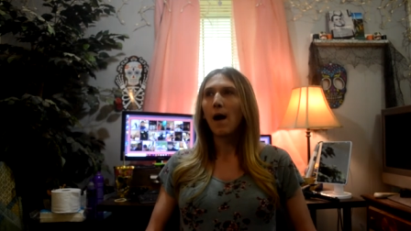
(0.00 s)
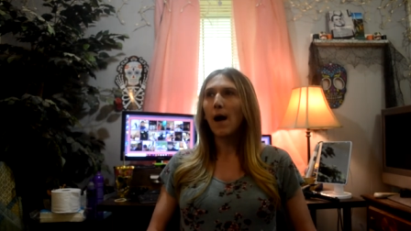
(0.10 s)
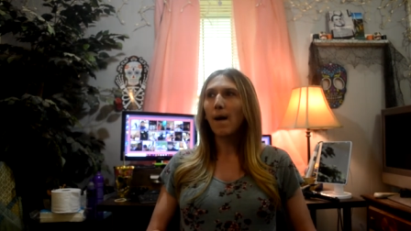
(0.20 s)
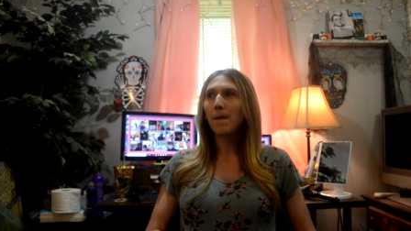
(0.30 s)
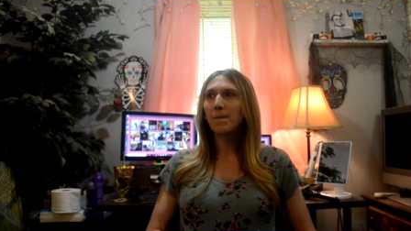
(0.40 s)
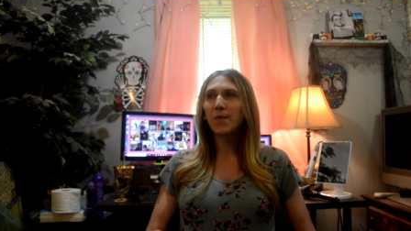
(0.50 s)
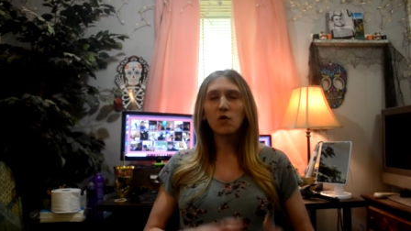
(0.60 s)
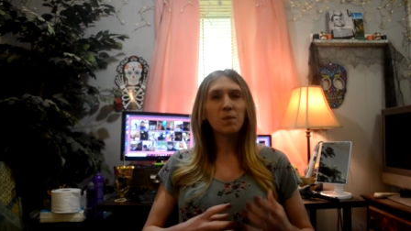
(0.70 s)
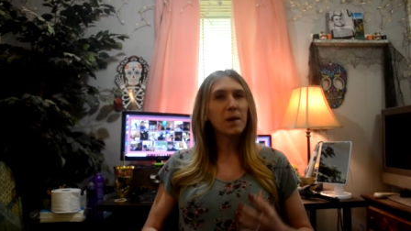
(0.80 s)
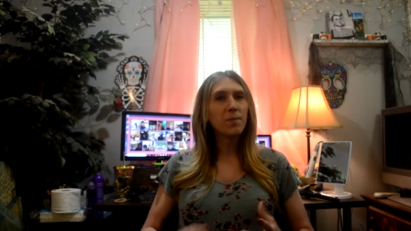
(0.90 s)
um,
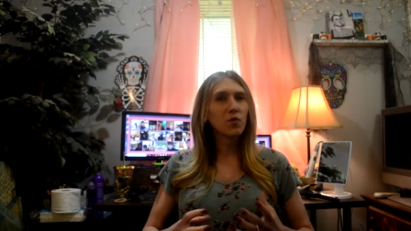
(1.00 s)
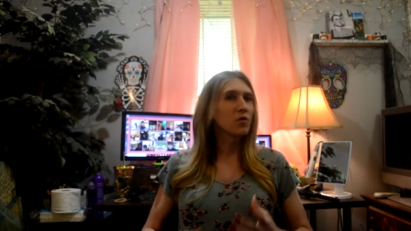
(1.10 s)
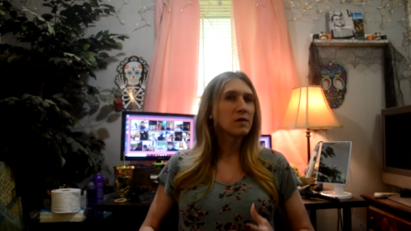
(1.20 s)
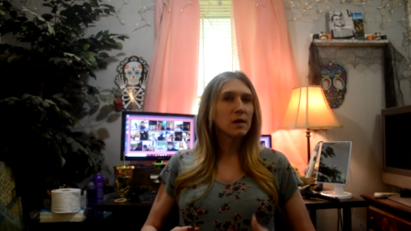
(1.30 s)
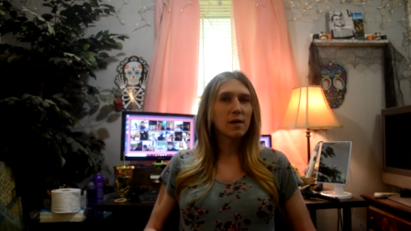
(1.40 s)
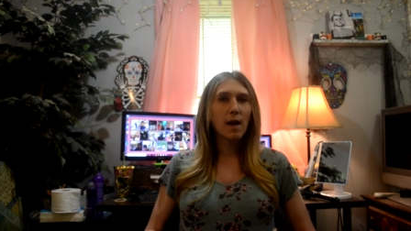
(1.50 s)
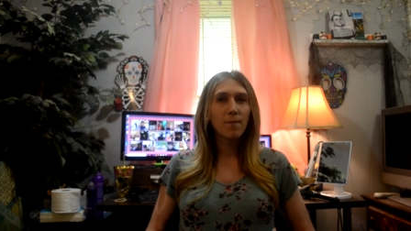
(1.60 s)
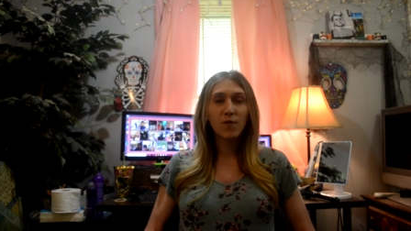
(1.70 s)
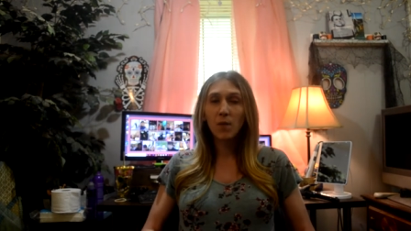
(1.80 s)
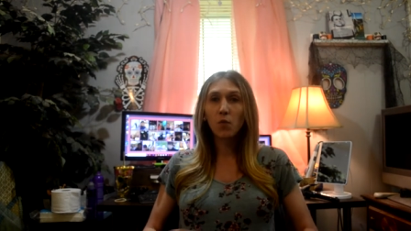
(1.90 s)
those people during that time
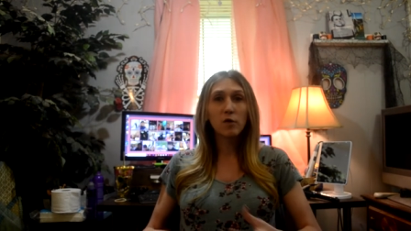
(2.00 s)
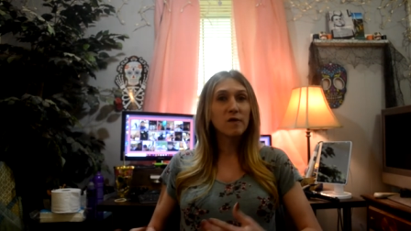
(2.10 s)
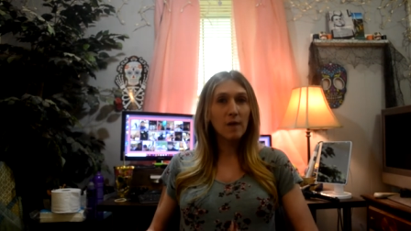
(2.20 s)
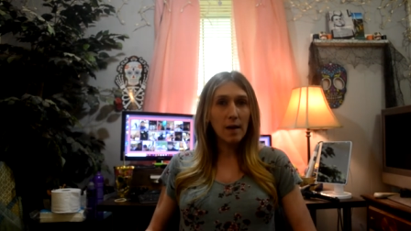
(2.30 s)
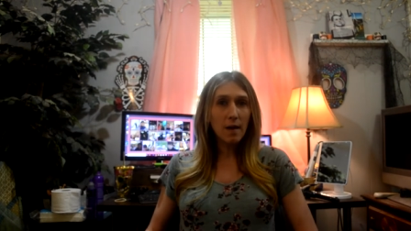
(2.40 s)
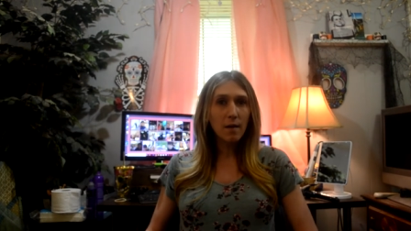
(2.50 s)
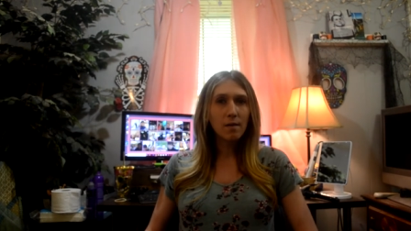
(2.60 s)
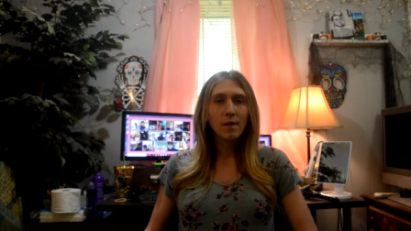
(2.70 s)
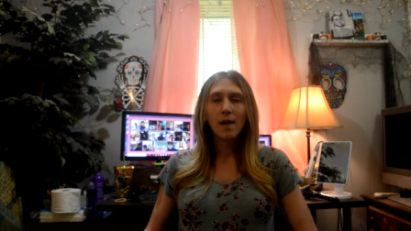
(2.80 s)
frame were saying,